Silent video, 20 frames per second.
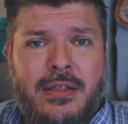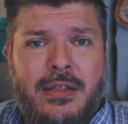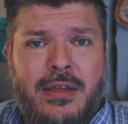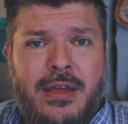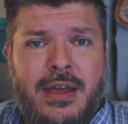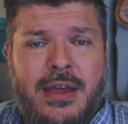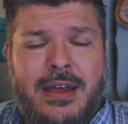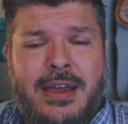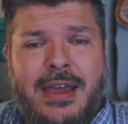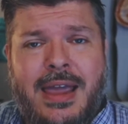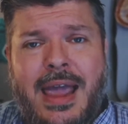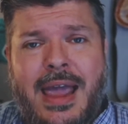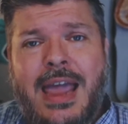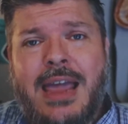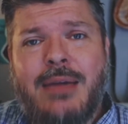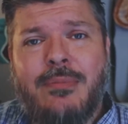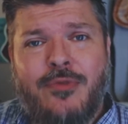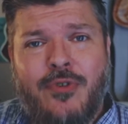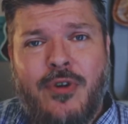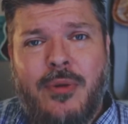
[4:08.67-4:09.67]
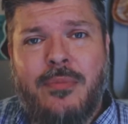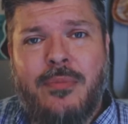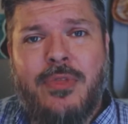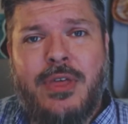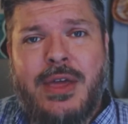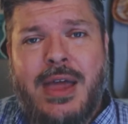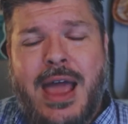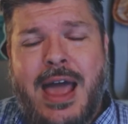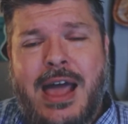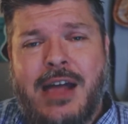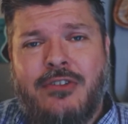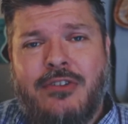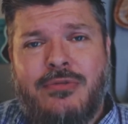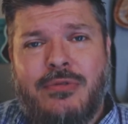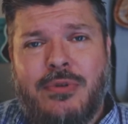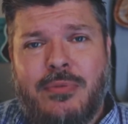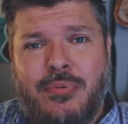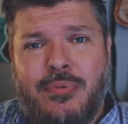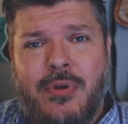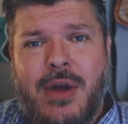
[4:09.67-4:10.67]
it came from the
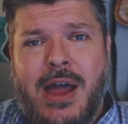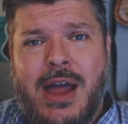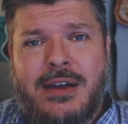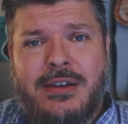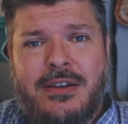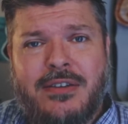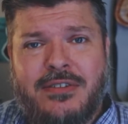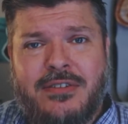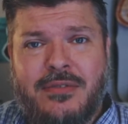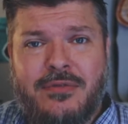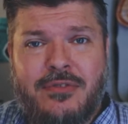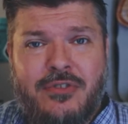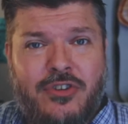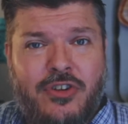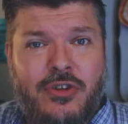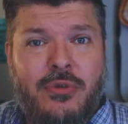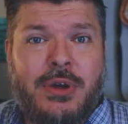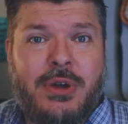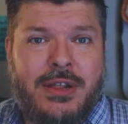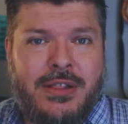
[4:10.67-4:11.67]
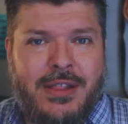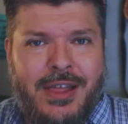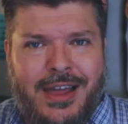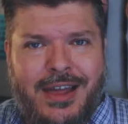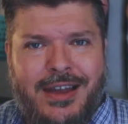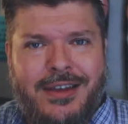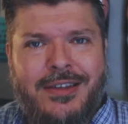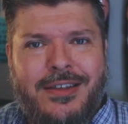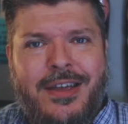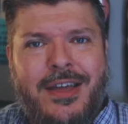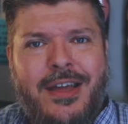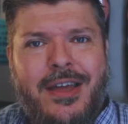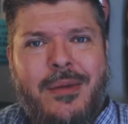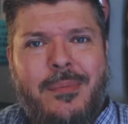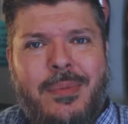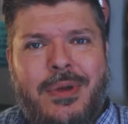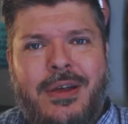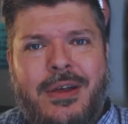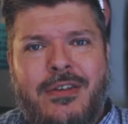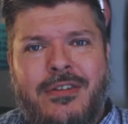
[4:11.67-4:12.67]
actual practice of doing that,
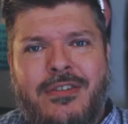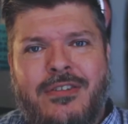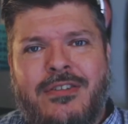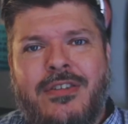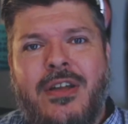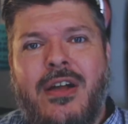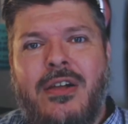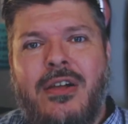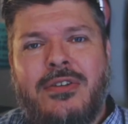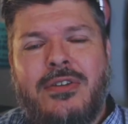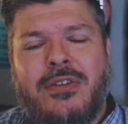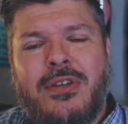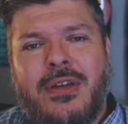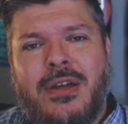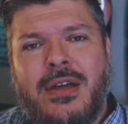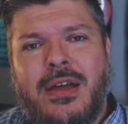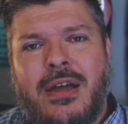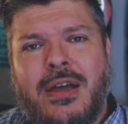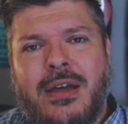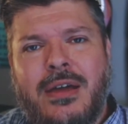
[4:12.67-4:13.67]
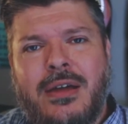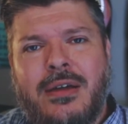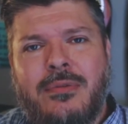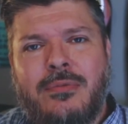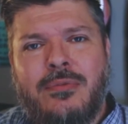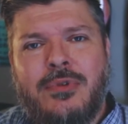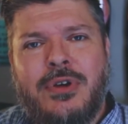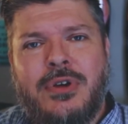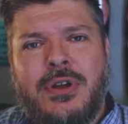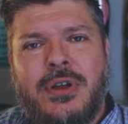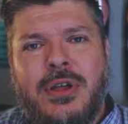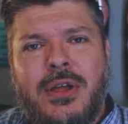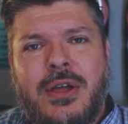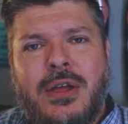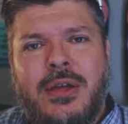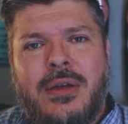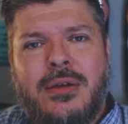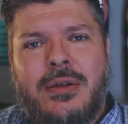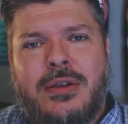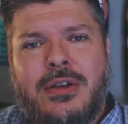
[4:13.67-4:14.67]
because salt would
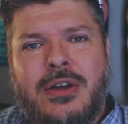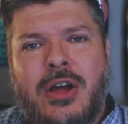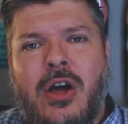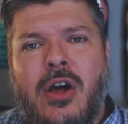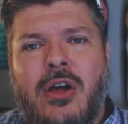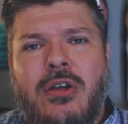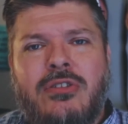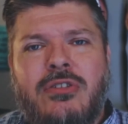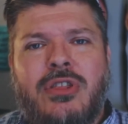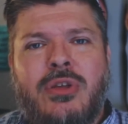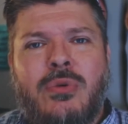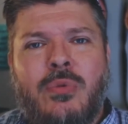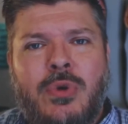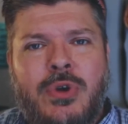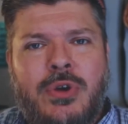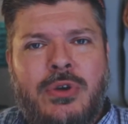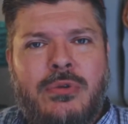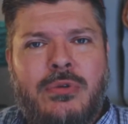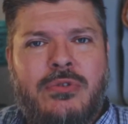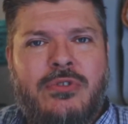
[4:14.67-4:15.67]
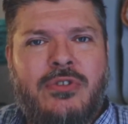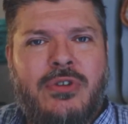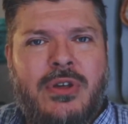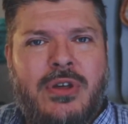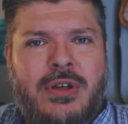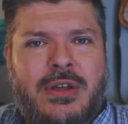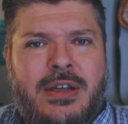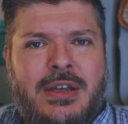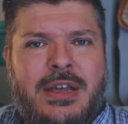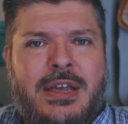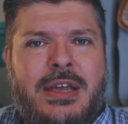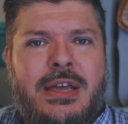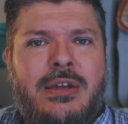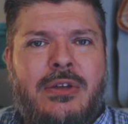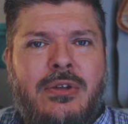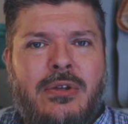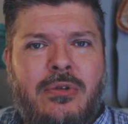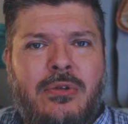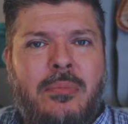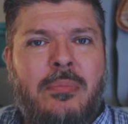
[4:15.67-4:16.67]
cause the wound to
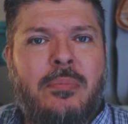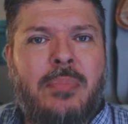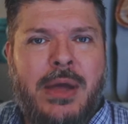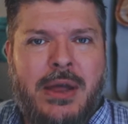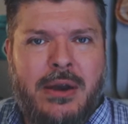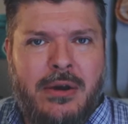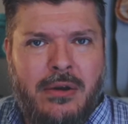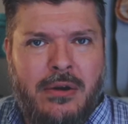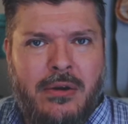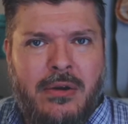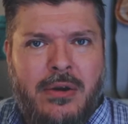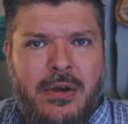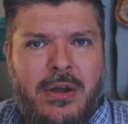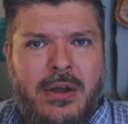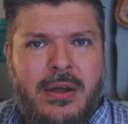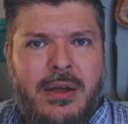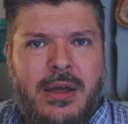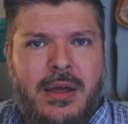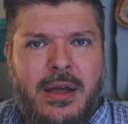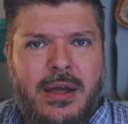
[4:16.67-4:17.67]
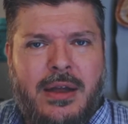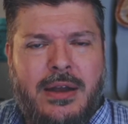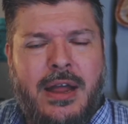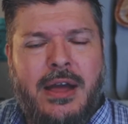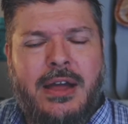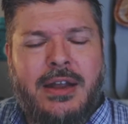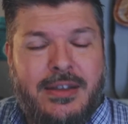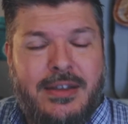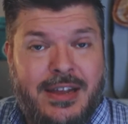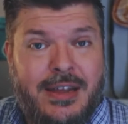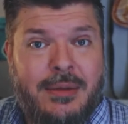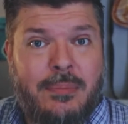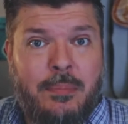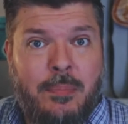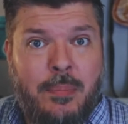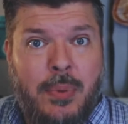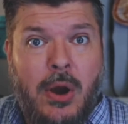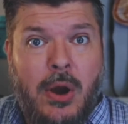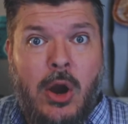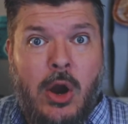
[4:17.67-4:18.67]
heal better. Now it
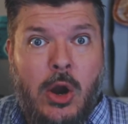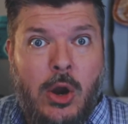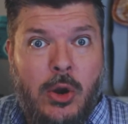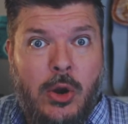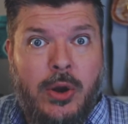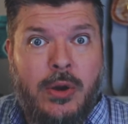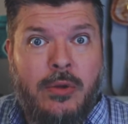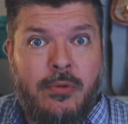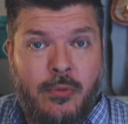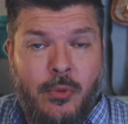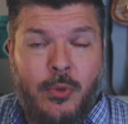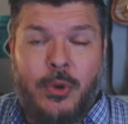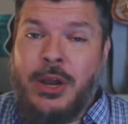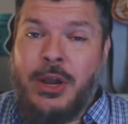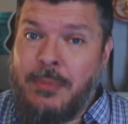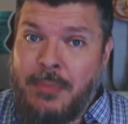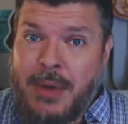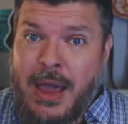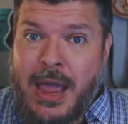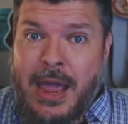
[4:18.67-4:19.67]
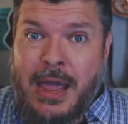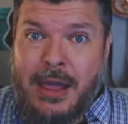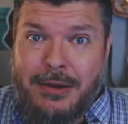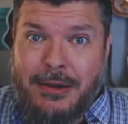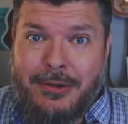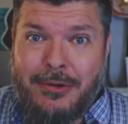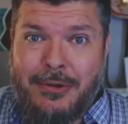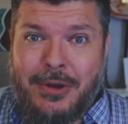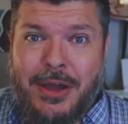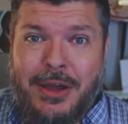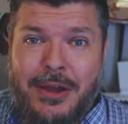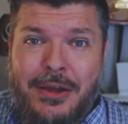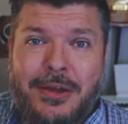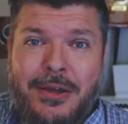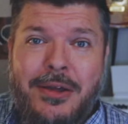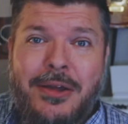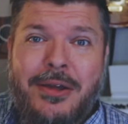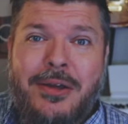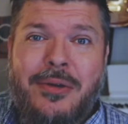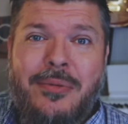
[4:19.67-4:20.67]
did burn really bad, okay,
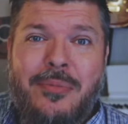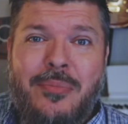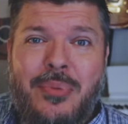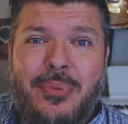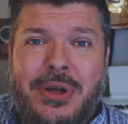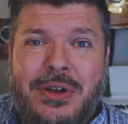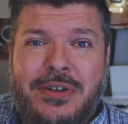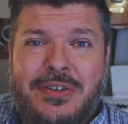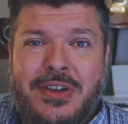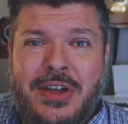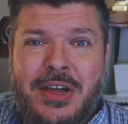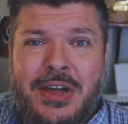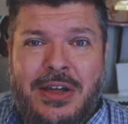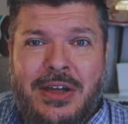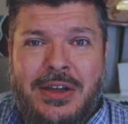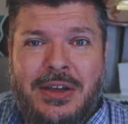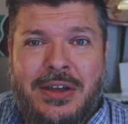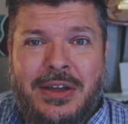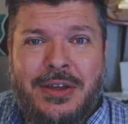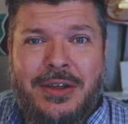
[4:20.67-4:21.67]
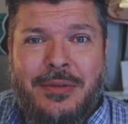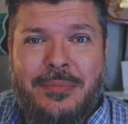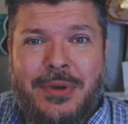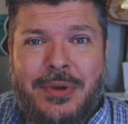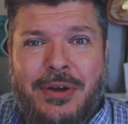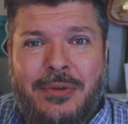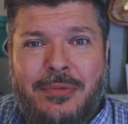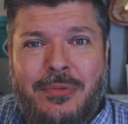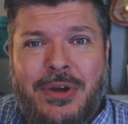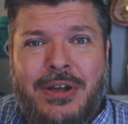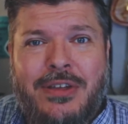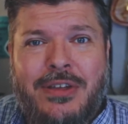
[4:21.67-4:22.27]
but it